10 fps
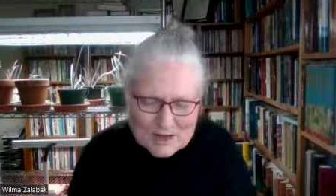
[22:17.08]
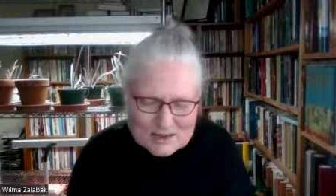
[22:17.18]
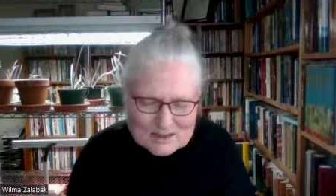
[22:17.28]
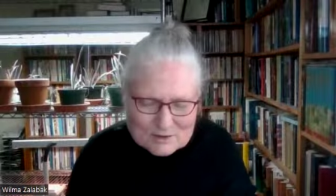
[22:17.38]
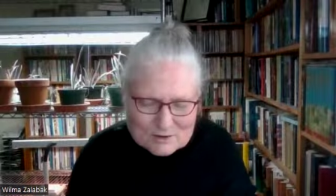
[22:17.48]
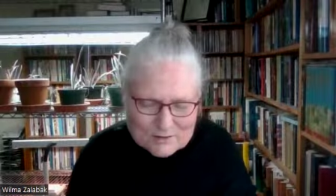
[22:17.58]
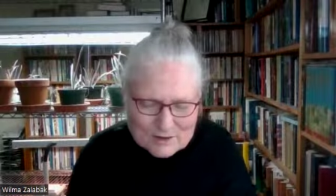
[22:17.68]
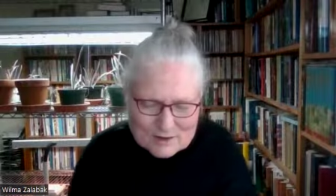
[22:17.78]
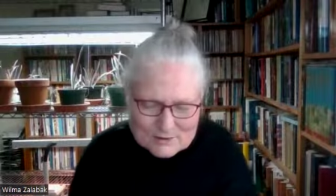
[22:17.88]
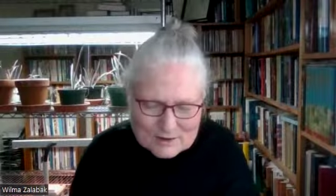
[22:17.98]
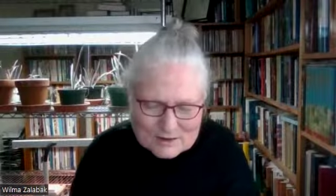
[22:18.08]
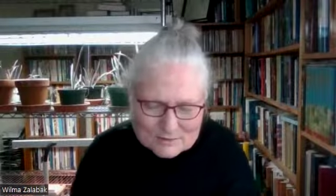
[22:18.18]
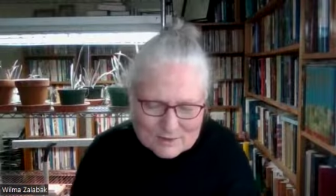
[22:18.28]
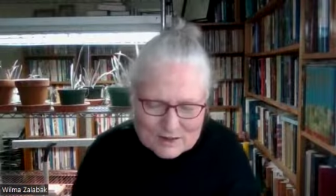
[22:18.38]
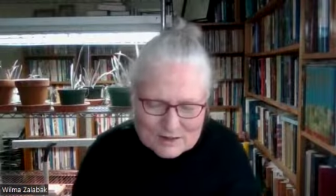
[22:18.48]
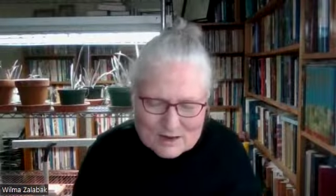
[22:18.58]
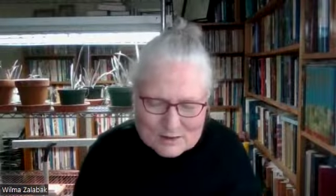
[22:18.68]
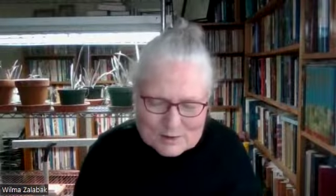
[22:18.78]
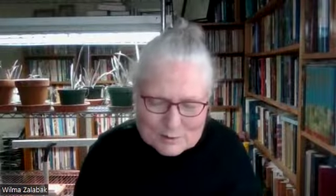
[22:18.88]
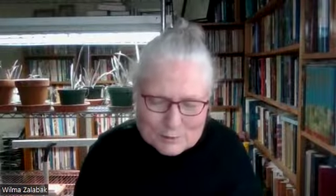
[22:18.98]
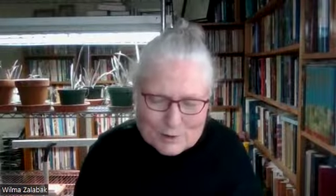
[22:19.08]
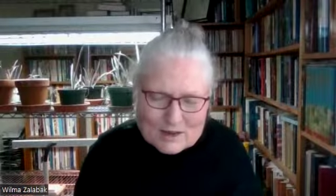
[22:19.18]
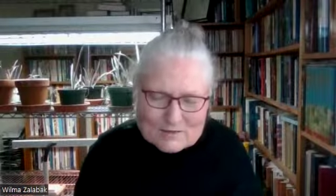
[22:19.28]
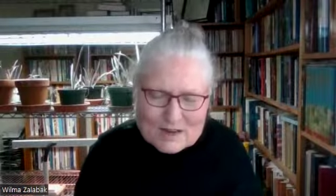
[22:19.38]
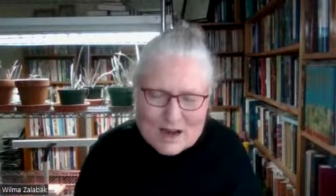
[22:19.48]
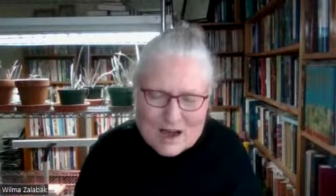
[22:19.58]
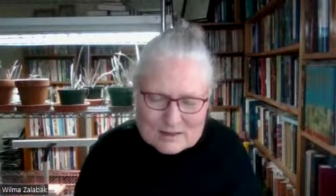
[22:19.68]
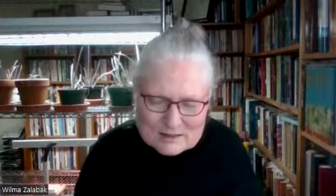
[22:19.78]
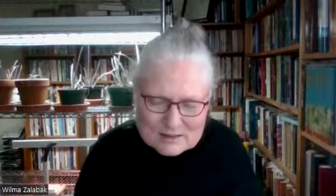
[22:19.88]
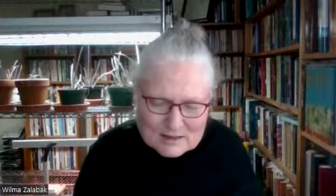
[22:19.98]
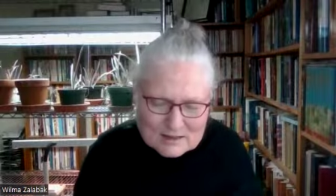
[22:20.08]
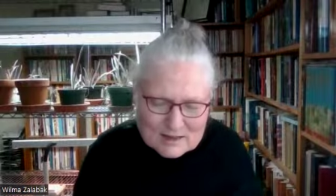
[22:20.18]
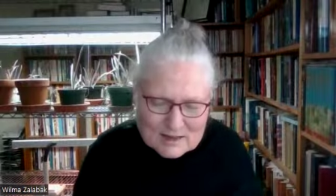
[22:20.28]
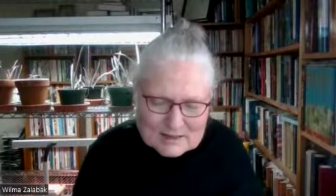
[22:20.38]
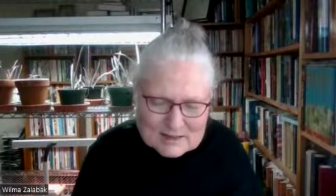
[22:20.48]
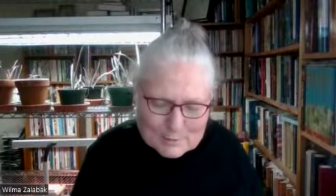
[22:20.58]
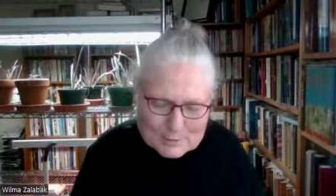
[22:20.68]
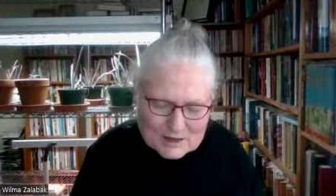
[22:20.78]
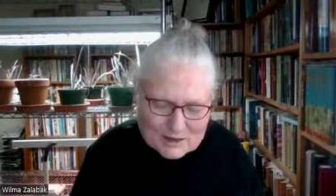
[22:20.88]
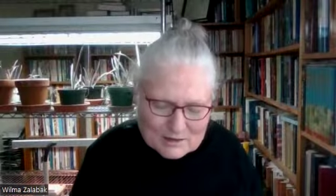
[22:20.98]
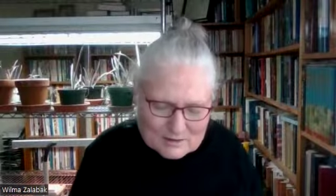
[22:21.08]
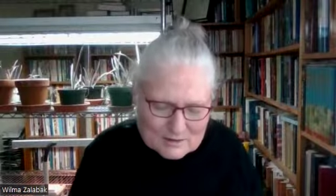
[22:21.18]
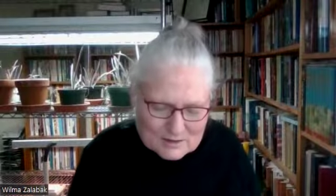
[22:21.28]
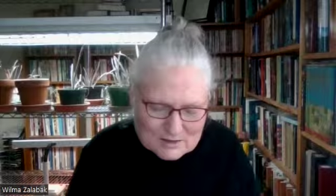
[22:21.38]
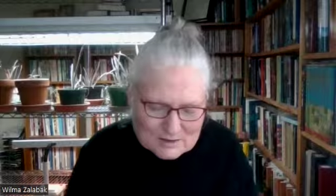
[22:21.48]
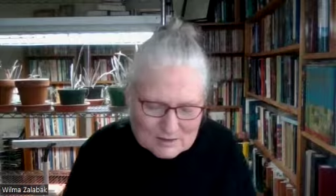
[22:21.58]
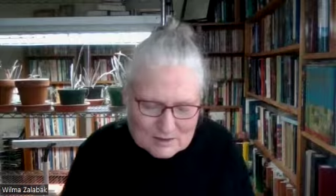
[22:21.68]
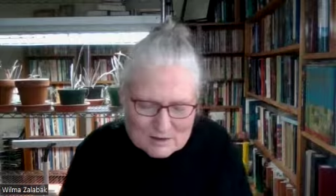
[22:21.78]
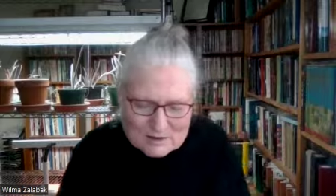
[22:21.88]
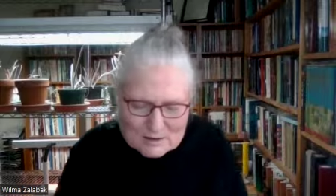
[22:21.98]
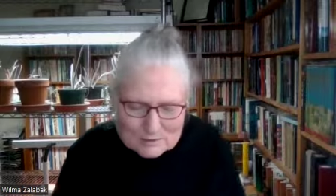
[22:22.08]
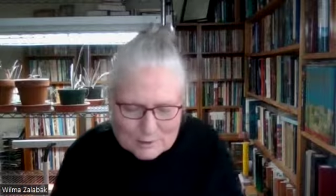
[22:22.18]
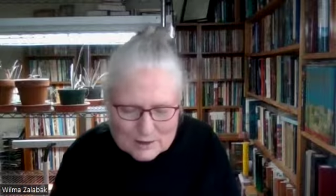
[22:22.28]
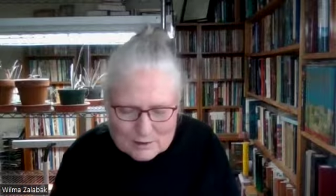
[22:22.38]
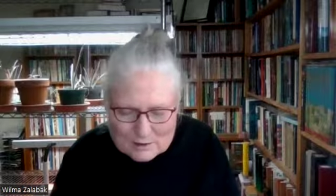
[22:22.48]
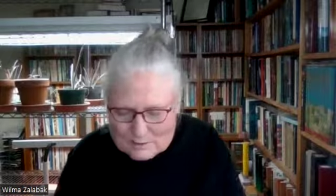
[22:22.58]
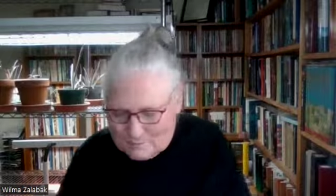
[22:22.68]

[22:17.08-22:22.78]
We ask your forgiveness for the times when we have not accepted others. We